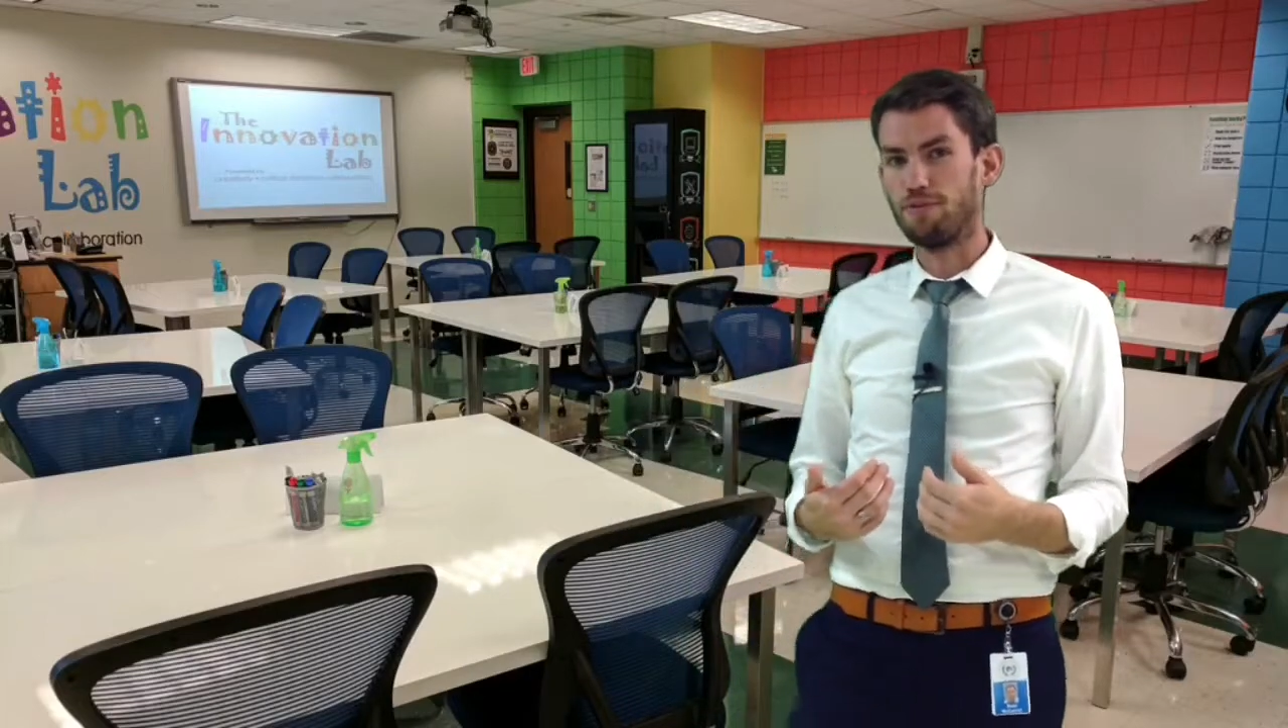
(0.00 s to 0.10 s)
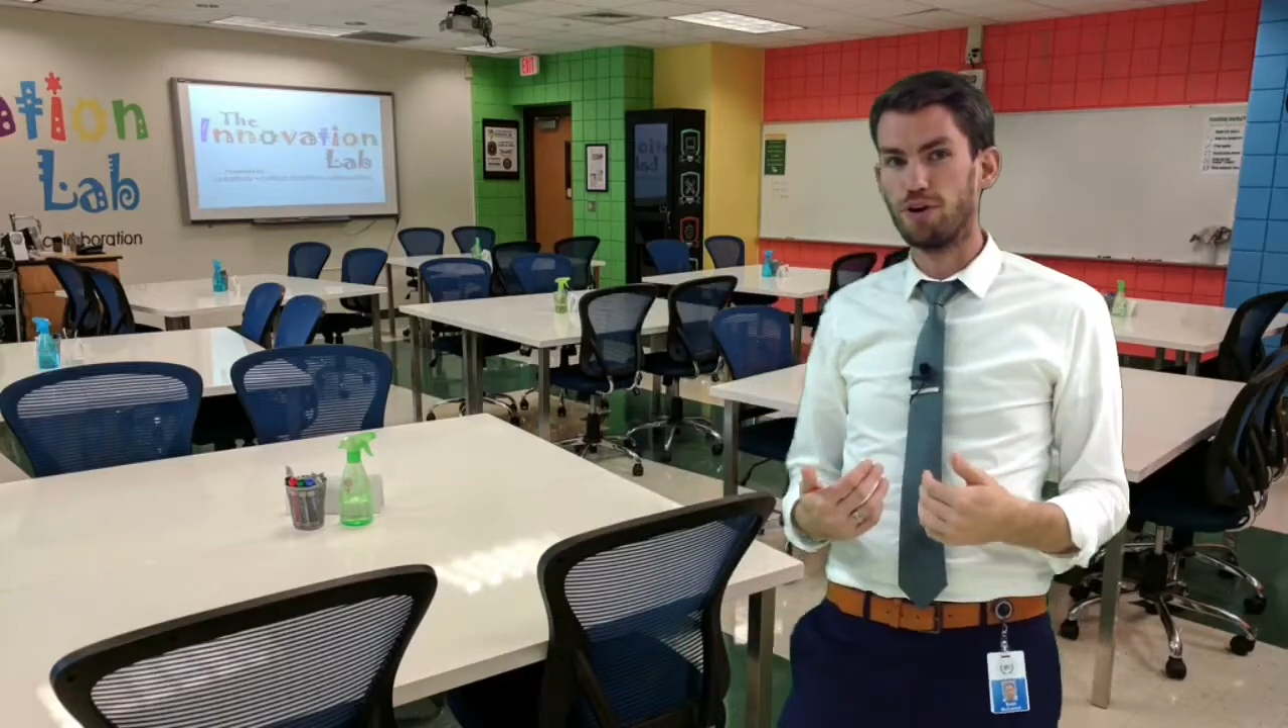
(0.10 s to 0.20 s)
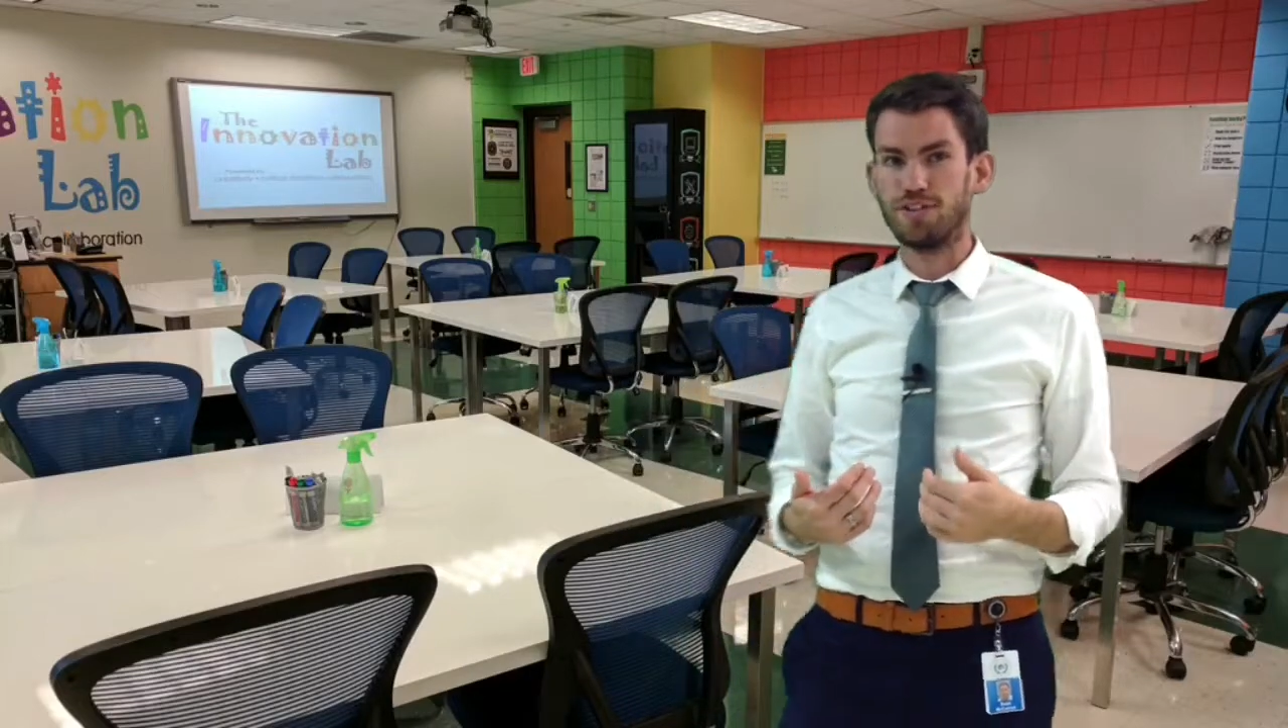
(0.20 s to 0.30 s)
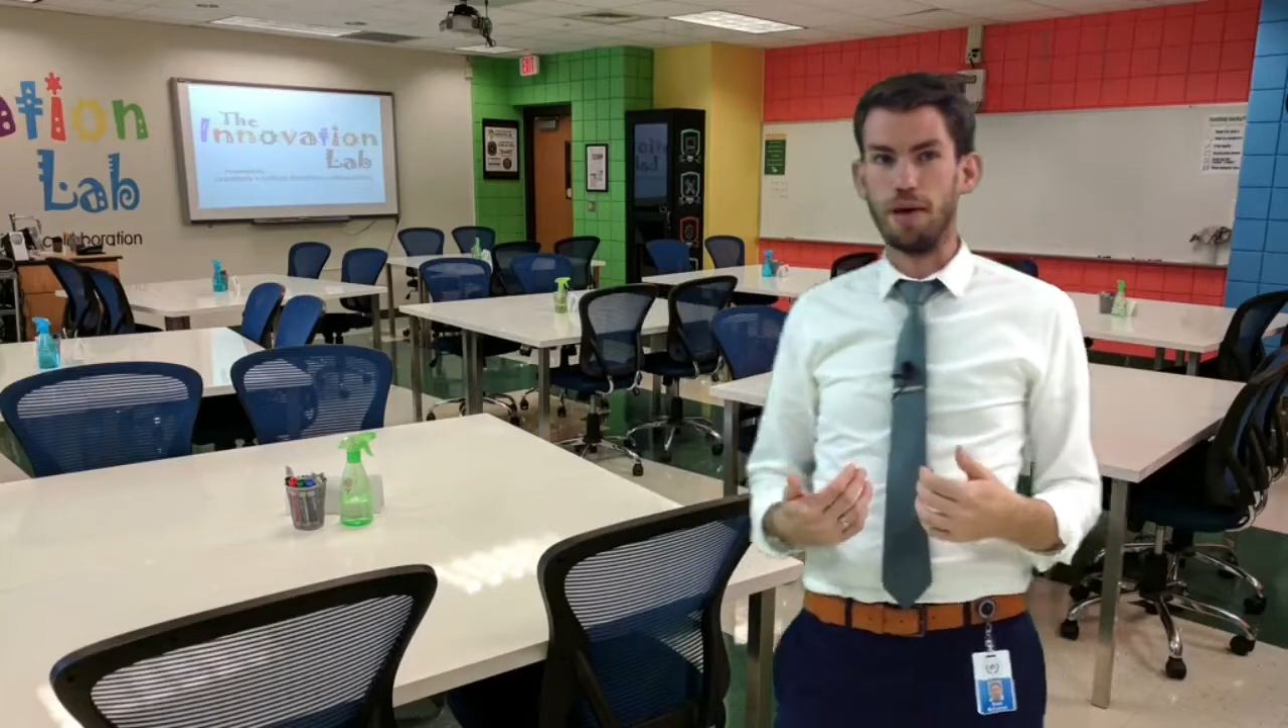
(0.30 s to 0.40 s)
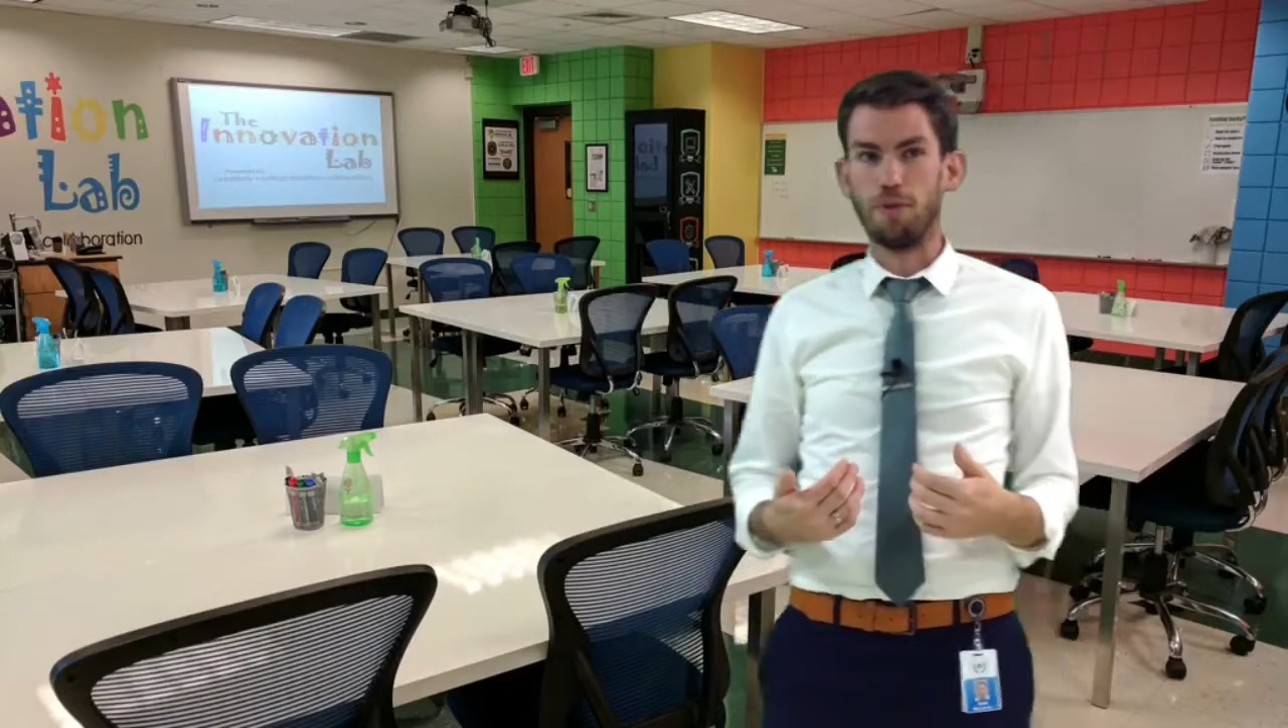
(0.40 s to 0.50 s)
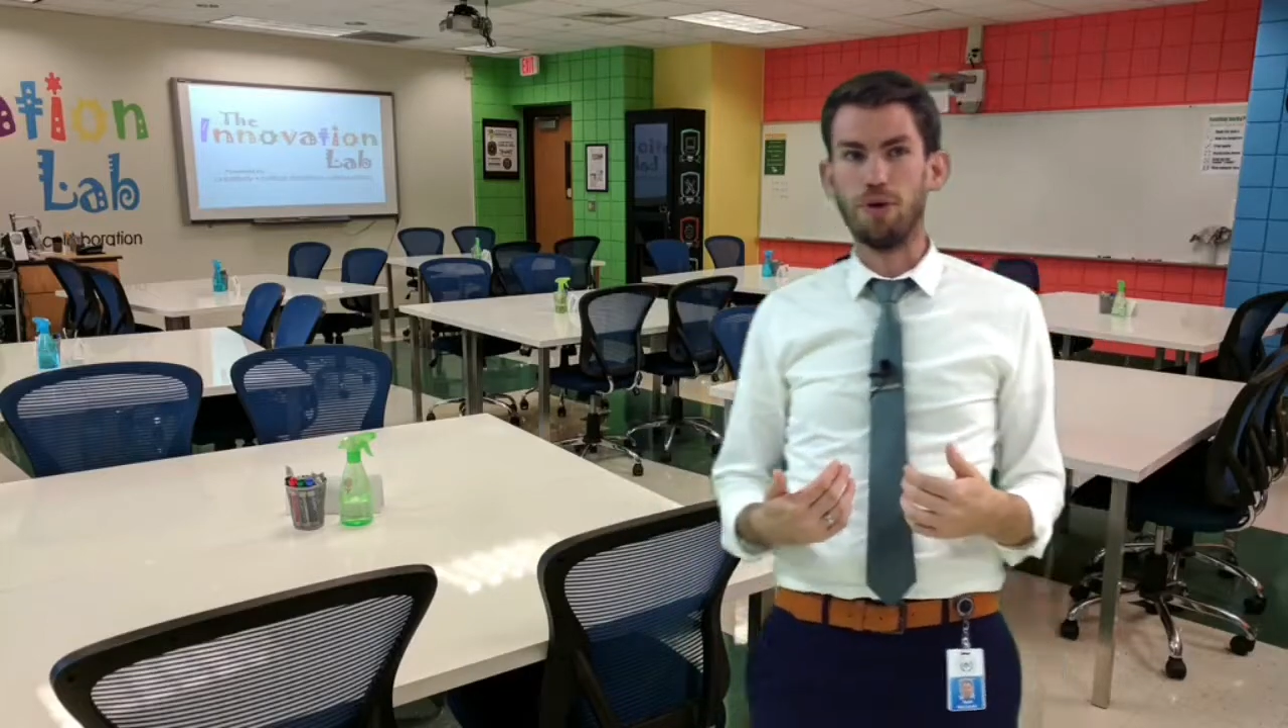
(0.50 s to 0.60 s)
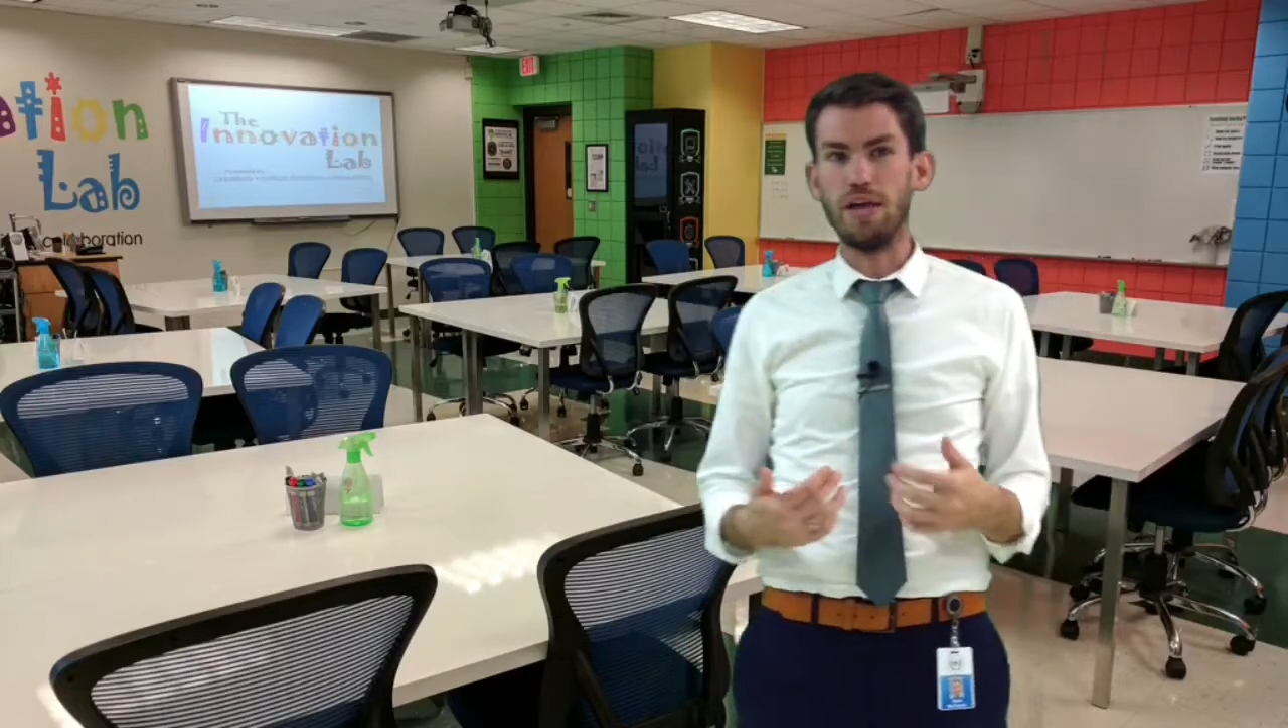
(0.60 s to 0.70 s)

for example,